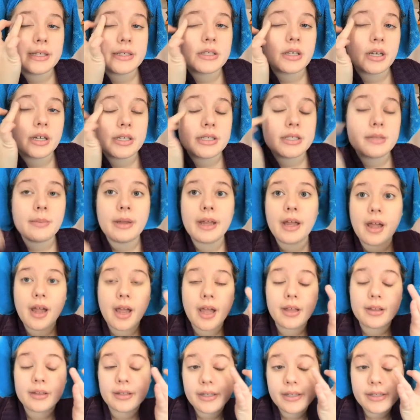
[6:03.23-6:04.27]
this onto my
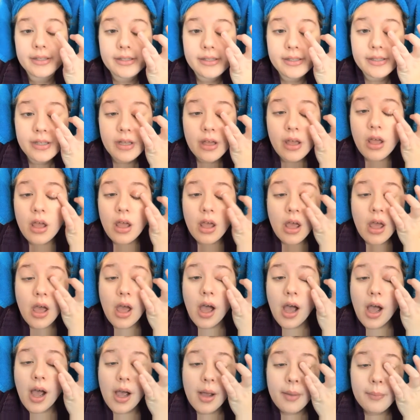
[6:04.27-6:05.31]
eyelids.
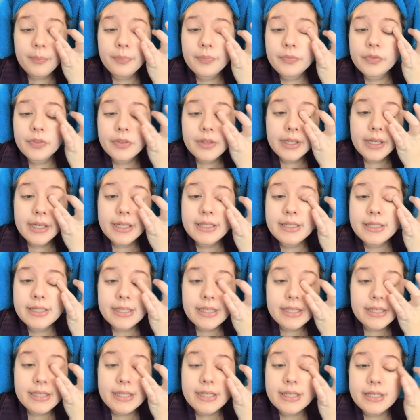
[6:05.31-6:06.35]
The
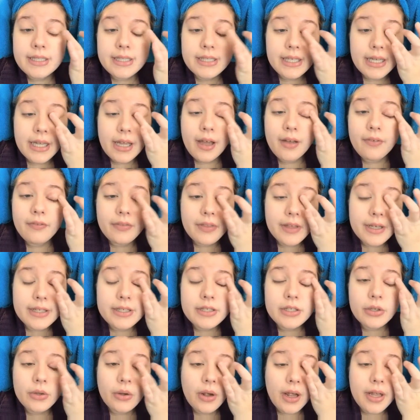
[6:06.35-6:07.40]
consistency of
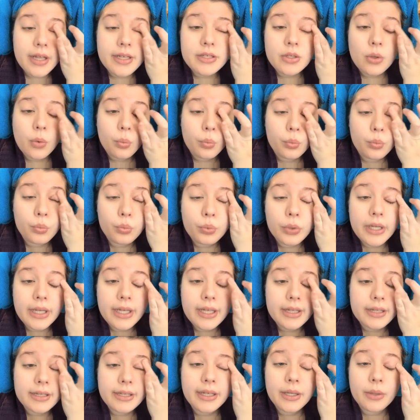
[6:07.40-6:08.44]
this, you guys,
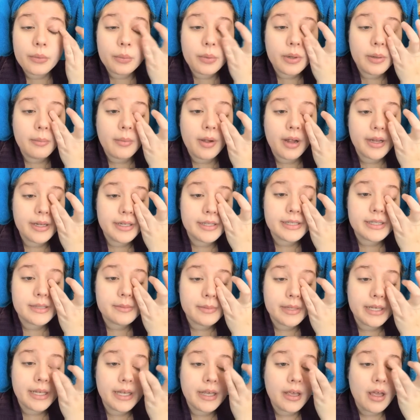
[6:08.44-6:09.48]
really reminds
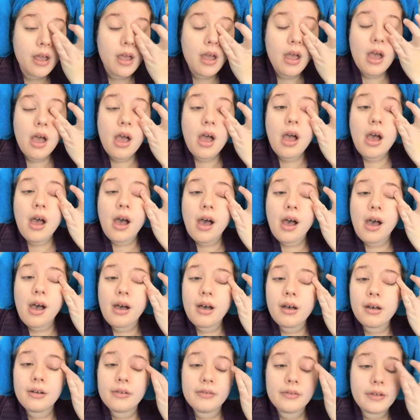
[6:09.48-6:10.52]
me
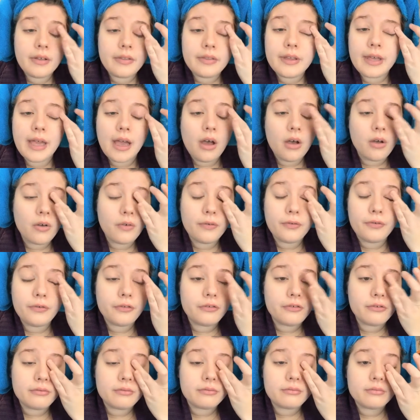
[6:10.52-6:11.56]
of the
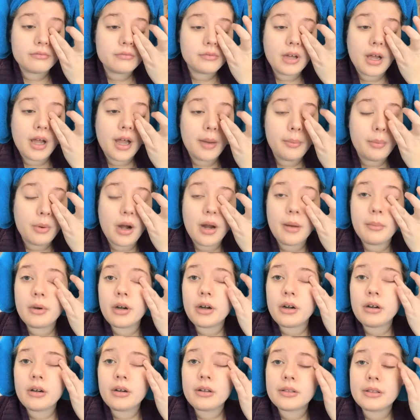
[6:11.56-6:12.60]
e.l.f. eye
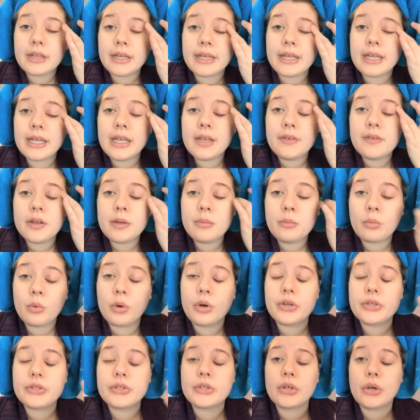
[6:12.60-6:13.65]
primer. Like, even
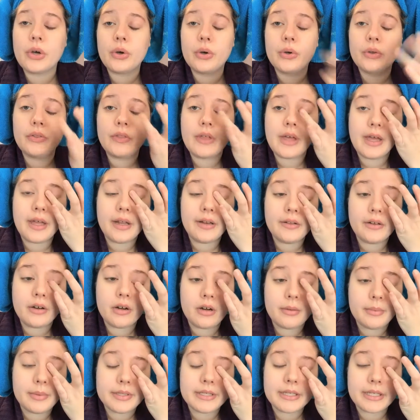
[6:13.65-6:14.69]
more so than the
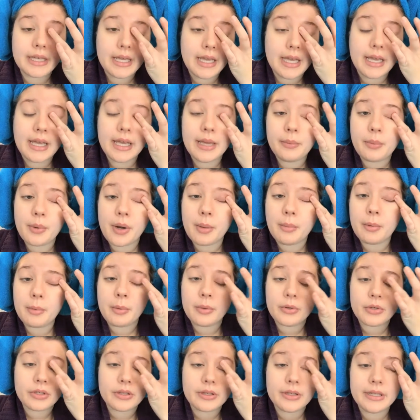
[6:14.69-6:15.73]
Urban Decay Primer
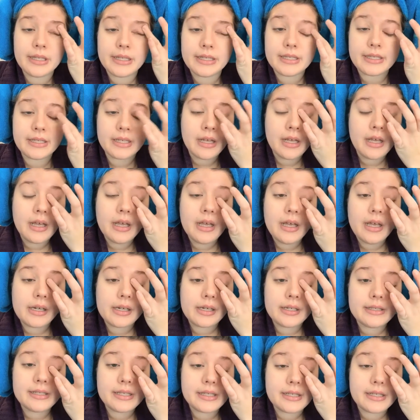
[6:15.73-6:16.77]
Potion. This
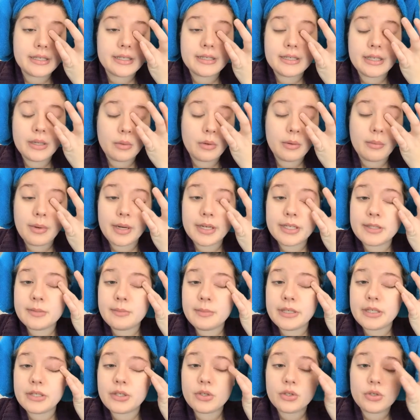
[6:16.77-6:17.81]
consistency reminds
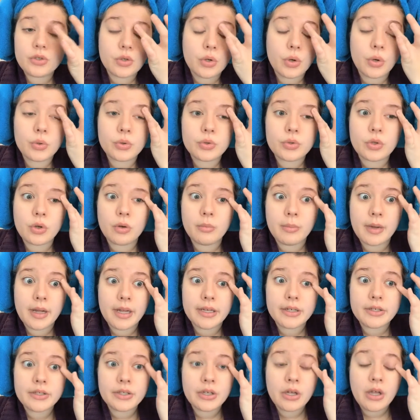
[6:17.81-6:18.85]
me so
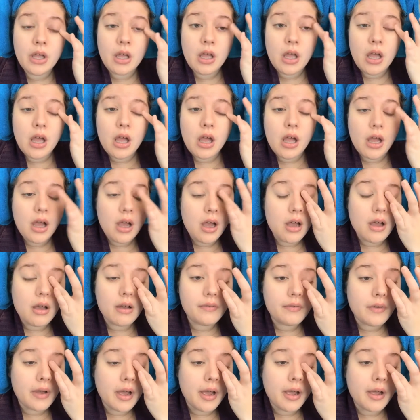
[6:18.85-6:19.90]
much
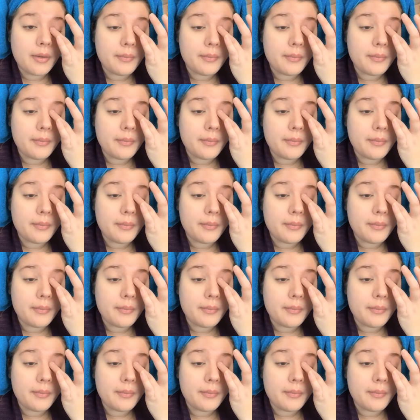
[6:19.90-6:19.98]
of